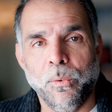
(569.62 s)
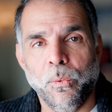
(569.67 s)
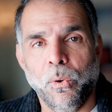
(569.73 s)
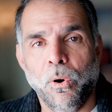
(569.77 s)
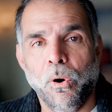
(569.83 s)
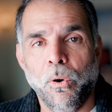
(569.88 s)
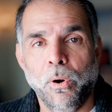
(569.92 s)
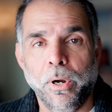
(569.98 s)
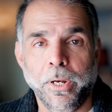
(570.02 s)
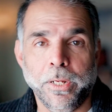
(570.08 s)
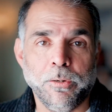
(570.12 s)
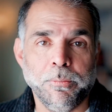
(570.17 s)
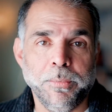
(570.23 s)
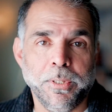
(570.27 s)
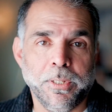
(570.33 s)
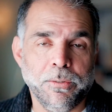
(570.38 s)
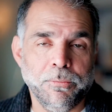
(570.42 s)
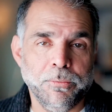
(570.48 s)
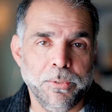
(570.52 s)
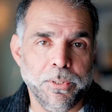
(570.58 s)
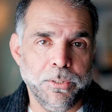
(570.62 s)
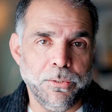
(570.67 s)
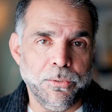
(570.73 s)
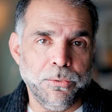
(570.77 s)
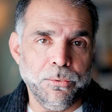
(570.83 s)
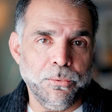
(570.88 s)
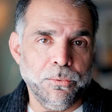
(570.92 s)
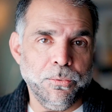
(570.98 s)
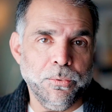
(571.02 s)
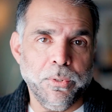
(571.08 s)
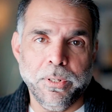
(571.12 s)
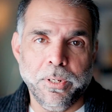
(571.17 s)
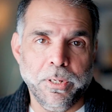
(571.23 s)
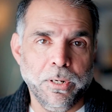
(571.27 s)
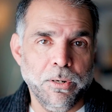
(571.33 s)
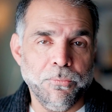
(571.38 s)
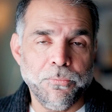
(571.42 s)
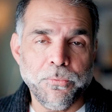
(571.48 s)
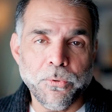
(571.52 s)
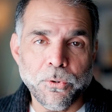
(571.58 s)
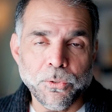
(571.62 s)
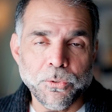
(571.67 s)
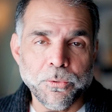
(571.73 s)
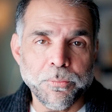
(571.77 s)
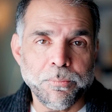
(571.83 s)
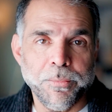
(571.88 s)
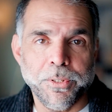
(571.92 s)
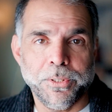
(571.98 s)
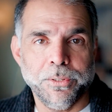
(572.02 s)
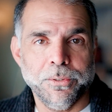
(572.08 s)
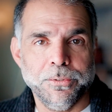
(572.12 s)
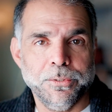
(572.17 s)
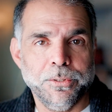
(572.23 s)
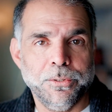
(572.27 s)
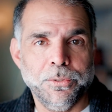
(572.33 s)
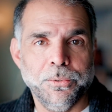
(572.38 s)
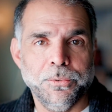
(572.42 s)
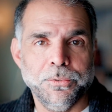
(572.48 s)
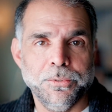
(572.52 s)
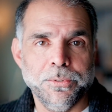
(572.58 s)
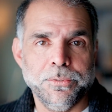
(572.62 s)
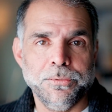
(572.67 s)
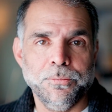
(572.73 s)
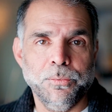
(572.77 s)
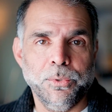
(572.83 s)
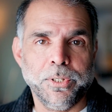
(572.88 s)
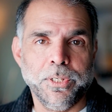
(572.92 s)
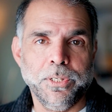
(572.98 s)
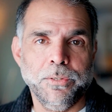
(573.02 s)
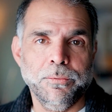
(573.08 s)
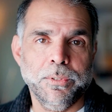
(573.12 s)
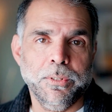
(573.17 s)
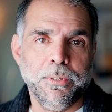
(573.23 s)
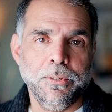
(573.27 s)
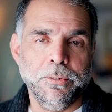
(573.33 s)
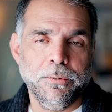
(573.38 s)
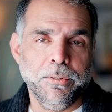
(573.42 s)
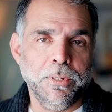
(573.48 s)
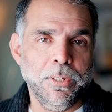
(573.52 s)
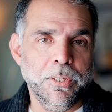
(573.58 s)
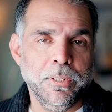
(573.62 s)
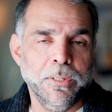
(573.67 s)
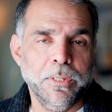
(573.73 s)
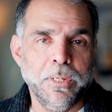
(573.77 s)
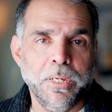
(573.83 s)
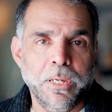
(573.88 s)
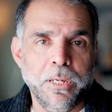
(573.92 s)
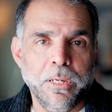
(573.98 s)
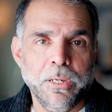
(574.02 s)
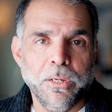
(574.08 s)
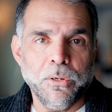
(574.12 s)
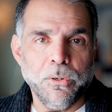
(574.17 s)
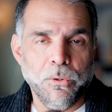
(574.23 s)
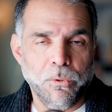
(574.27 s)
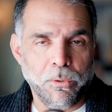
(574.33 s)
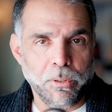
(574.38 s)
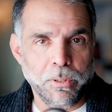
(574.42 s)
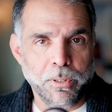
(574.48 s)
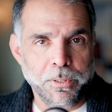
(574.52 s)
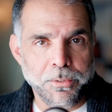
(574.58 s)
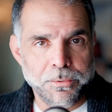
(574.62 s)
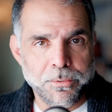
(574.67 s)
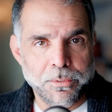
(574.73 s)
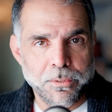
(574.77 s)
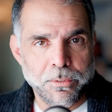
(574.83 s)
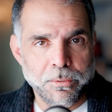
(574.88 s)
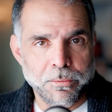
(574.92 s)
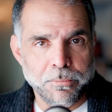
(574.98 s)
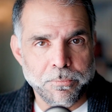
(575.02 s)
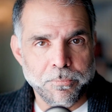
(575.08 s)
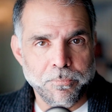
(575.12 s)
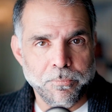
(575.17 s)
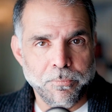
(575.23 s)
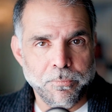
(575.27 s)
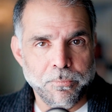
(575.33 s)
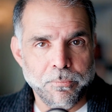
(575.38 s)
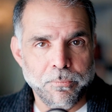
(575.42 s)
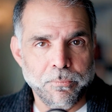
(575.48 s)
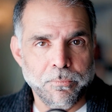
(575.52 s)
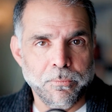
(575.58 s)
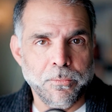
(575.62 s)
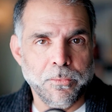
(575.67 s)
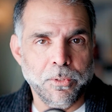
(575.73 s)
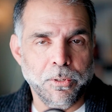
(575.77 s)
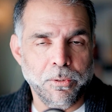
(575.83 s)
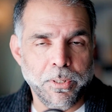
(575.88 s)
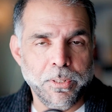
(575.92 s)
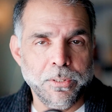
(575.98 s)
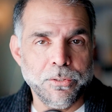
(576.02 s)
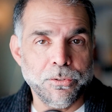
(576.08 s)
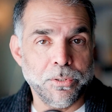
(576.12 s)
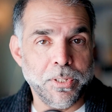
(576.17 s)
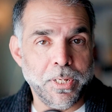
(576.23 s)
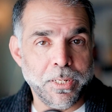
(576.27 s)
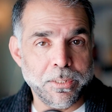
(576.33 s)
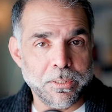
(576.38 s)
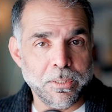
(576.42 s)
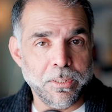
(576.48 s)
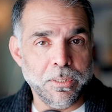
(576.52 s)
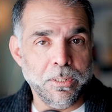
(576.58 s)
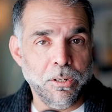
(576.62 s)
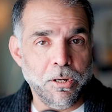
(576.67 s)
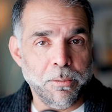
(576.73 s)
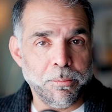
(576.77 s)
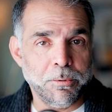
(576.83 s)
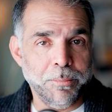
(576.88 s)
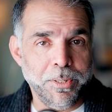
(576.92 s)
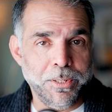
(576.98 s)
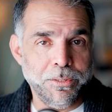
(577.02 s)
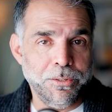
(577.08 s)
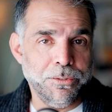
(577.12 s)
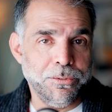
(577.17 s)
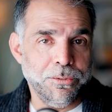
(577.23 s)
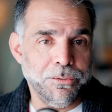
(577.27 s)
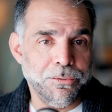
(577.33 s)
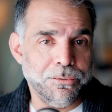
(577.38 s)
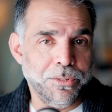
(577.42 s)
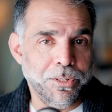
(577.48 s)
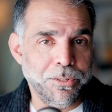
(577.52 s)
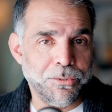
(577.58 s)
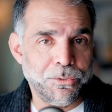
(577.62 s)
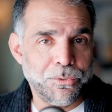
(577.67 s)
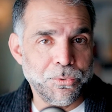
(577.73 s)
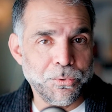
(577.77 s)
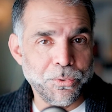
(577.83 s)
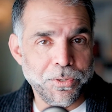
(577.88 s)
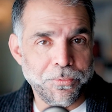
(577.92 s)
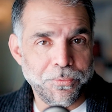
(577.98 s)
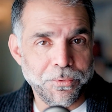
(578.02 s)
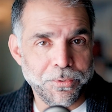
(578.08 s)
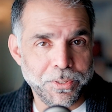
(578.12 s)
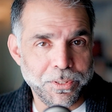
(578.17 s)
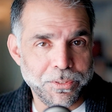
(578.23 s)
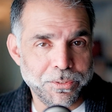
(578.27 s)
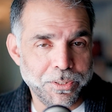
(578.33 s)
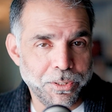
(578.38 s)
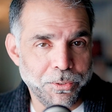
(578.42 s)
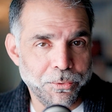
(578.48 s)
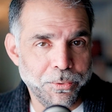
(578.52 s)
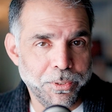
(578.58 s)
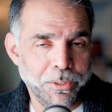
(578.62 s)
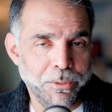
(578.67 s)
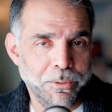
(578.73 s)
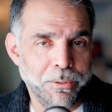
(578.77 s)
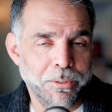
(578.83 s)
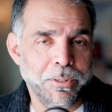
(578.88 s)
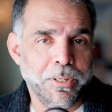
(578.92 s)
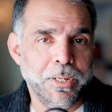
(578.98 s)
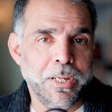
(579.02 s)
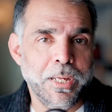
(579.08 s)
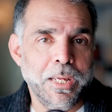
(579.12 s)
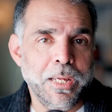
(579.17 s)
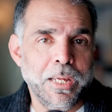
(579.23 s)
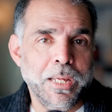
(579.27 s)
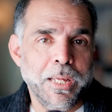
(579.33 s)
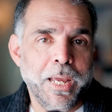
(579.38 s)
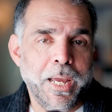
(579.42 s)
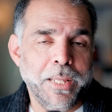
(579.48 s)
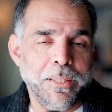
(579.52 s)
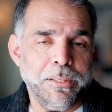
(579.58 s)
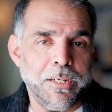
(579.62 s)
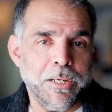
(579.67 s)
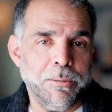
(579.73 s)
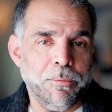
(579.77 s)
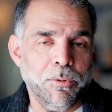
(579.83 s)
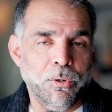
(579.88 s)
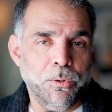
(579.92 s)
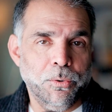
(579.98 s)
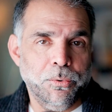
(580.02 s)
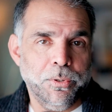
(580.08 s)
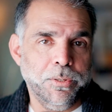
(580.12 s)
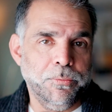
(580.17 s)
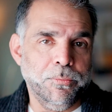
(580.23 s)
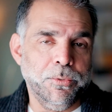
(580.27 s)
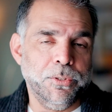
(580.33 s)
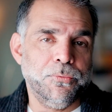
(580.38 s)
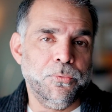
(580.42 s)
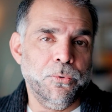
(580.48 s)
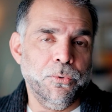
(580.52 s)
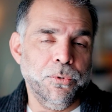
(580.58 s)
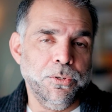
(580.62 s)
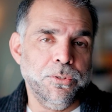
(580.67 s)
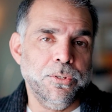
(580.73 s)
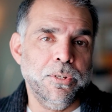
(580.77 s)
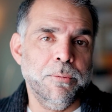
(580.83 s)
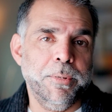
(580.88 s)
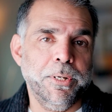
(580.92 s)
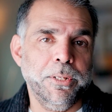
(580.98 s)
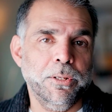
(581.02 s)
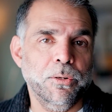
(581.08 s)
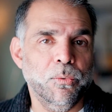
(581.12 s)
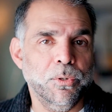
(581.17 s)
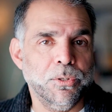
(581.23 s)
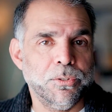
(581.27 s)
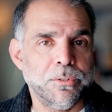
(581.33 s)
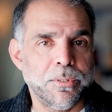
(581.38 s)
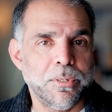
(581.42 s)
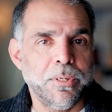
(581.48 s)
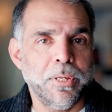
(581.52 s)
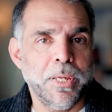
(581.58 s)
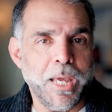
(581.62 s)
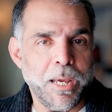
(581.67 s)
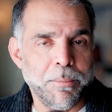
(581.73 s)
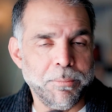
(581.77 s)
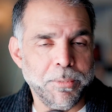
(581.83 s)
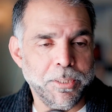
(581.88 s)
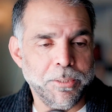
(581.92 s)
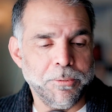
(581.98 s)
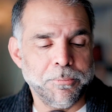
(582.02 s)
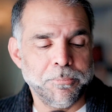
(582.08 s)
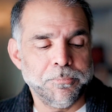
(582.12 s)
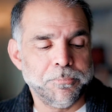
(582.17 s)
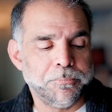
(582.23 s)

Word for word: Or it could be converted to a regular for loop because it knows it's working with an array or a list. All right, so that's a optimization. So that's two different things that are going on at the time of lowering with for each, depending on what's happening.